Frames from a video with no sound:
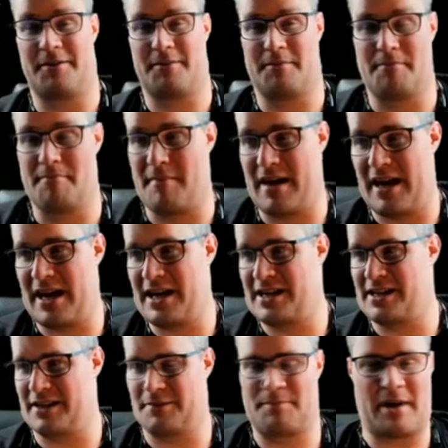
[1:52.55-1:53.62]
made
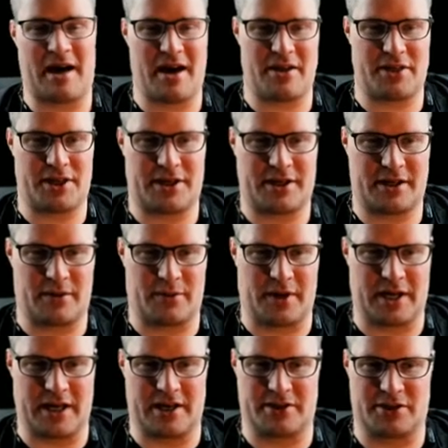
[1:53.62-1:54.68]
Python. We
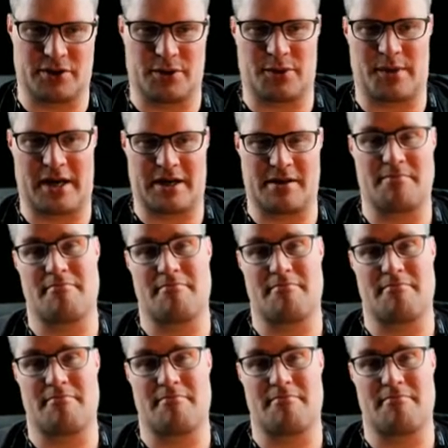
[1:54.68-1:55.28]
need to run